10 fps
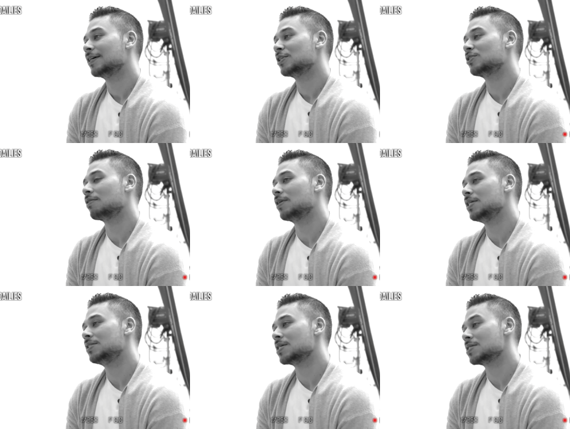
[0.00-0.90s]
So
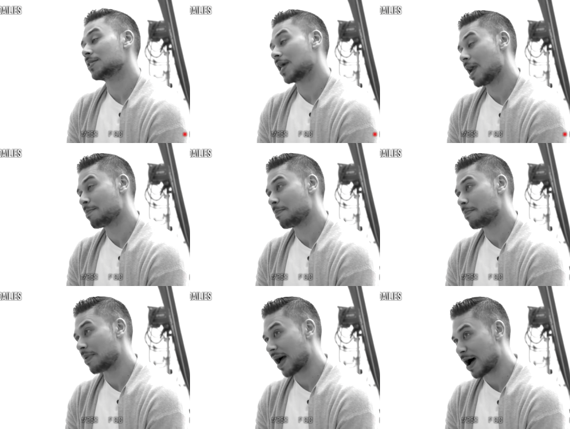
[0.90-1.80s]
EastEnders came
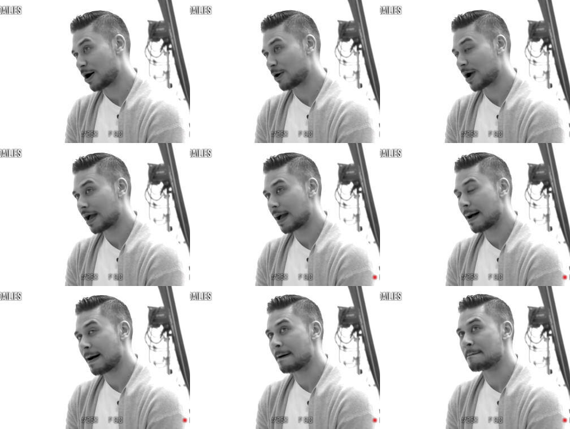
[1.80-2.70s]
about,
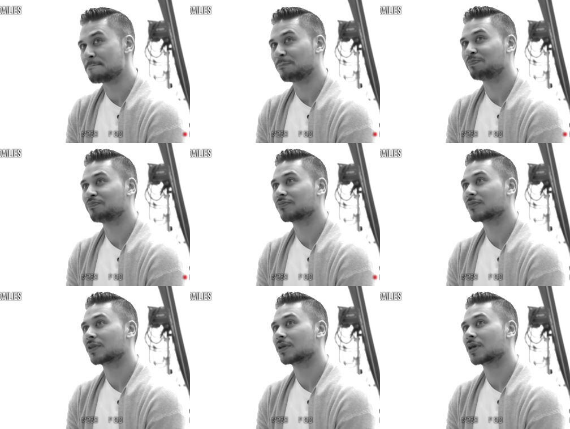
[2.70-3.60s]
um,
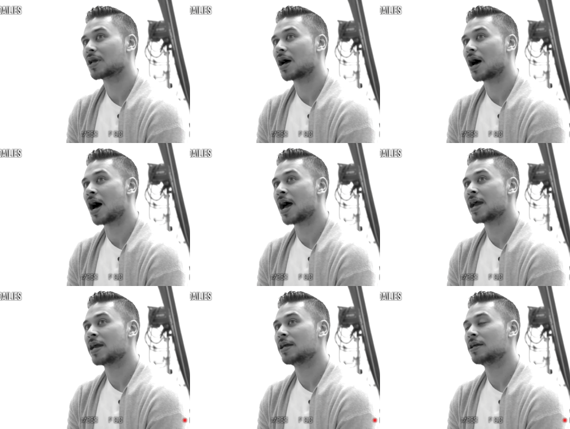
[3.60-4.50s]

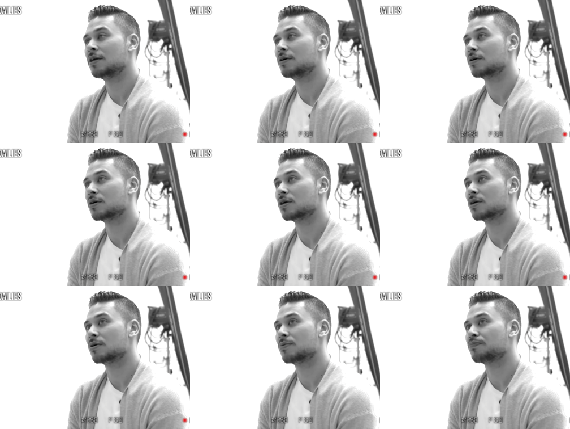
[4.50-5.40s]
I,
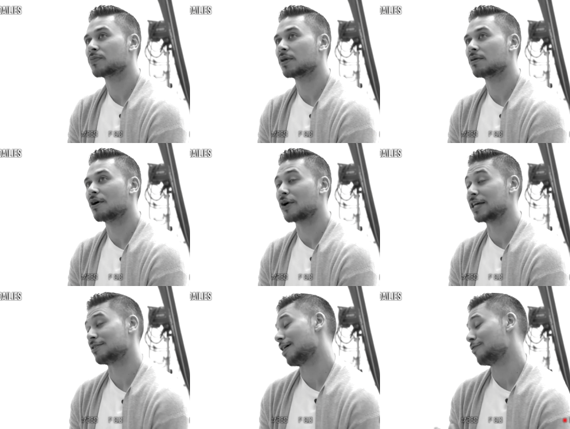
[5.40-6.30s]
okay,
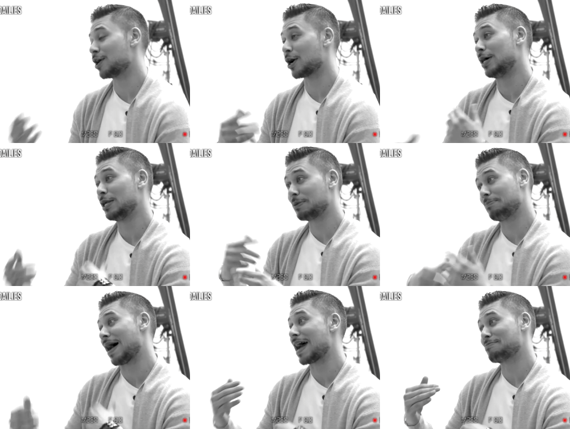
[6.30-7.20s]
so I've got to go a little bit
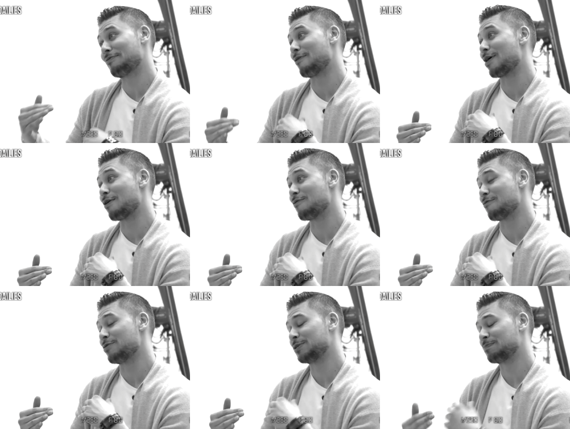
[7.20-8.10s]
back before I go
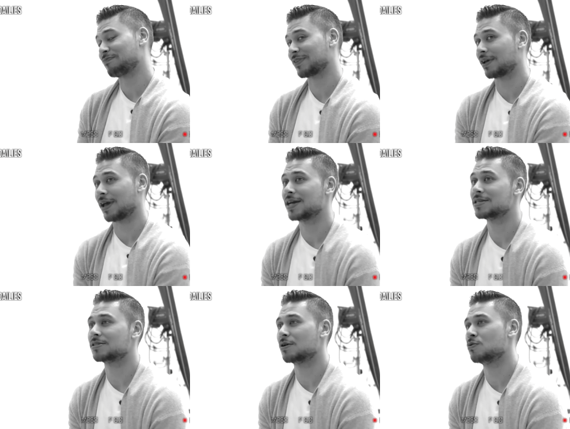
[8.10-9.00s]
forward, okay?
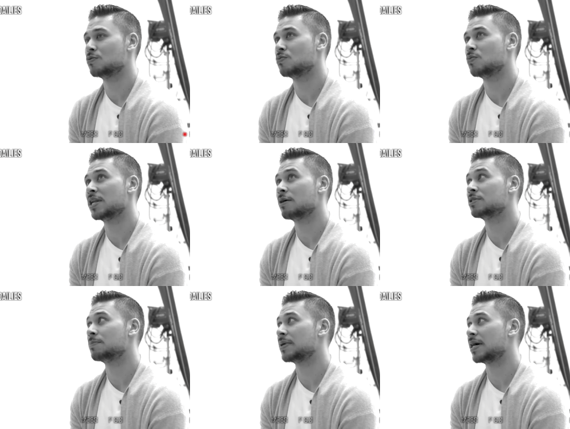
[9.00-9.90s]
So when I was
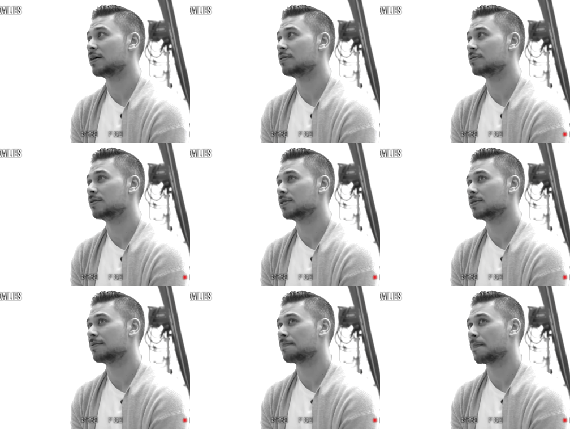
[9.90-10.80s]
about,
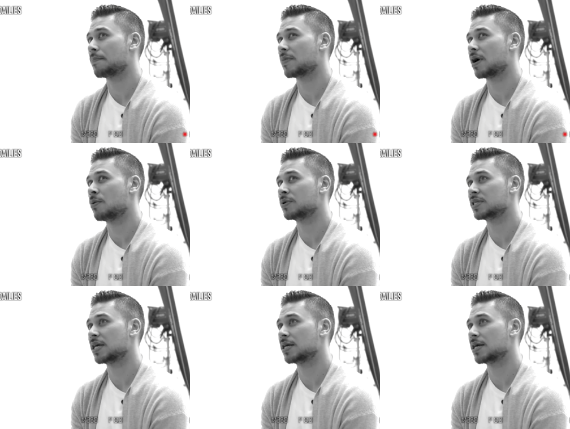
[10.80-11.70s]
I want to
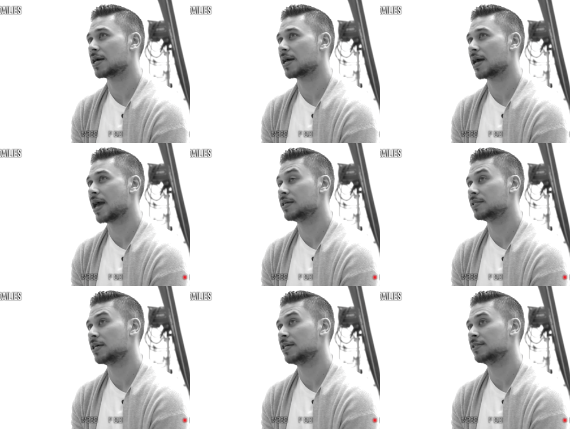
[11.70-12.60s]
say
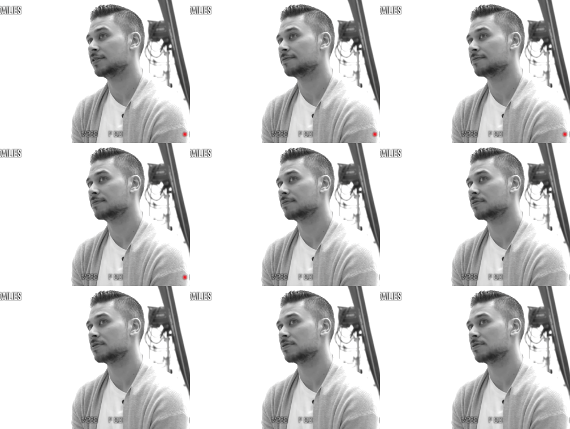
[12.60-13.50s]
18,
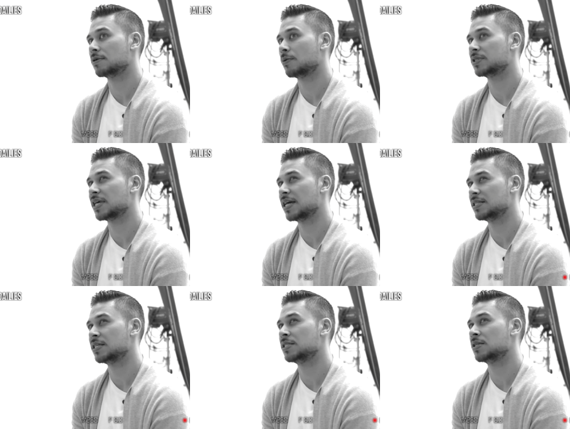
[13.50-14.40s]
I want to say
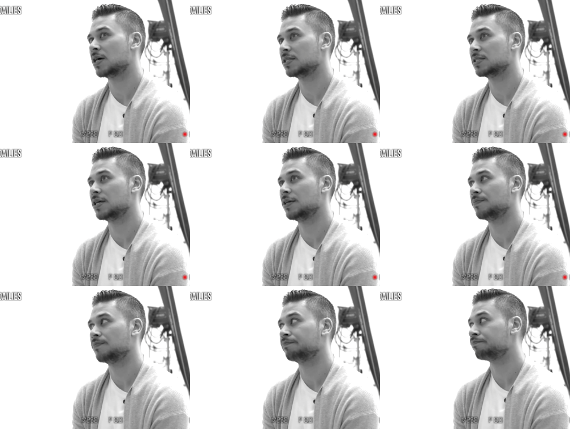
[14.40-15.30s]
18, 19,